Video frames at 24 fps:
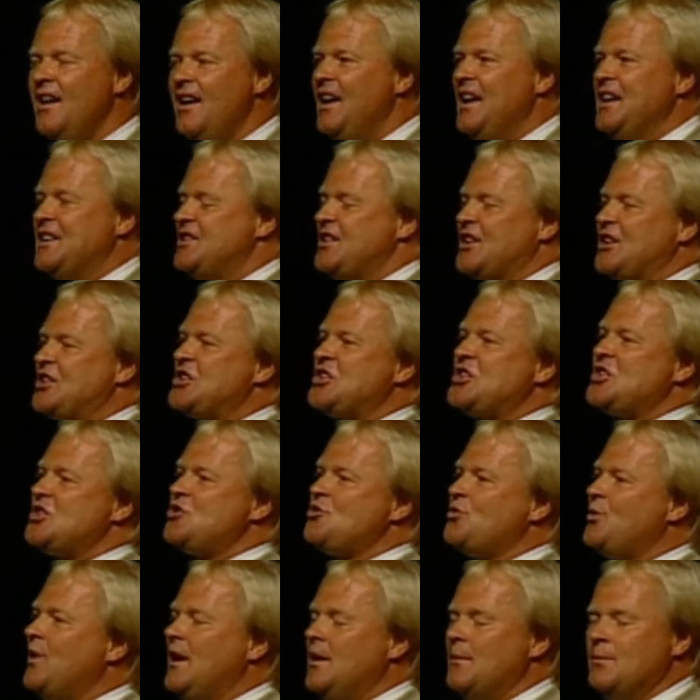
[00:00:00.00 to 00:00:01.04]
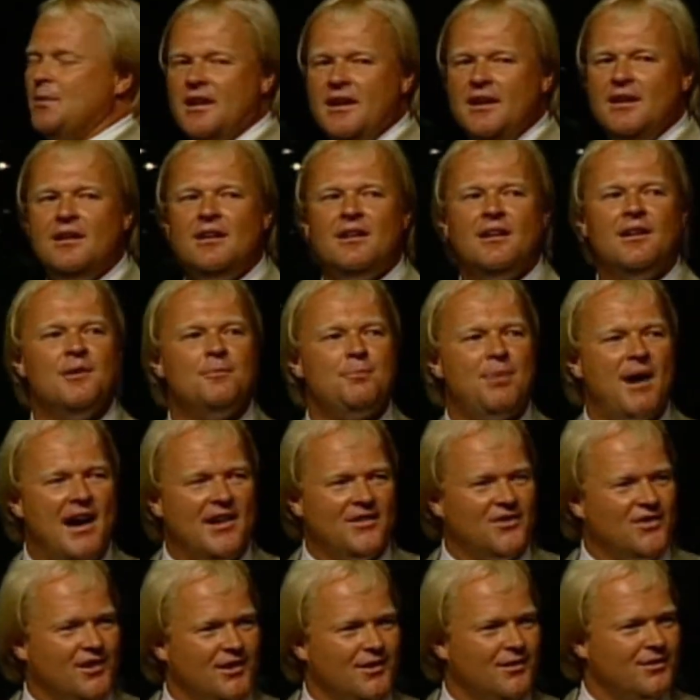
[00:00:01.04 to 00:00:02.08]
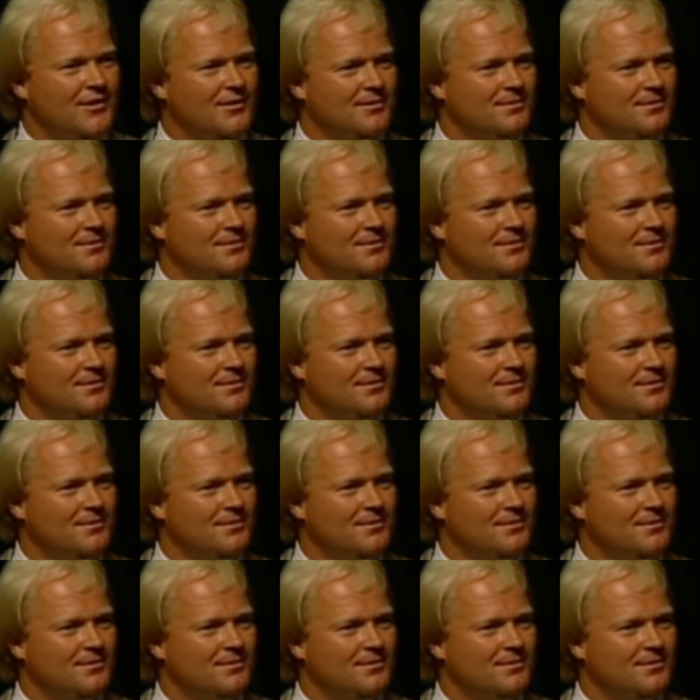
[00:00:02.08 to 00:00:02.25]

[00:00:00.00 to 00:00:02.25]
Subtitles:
is extremely positive.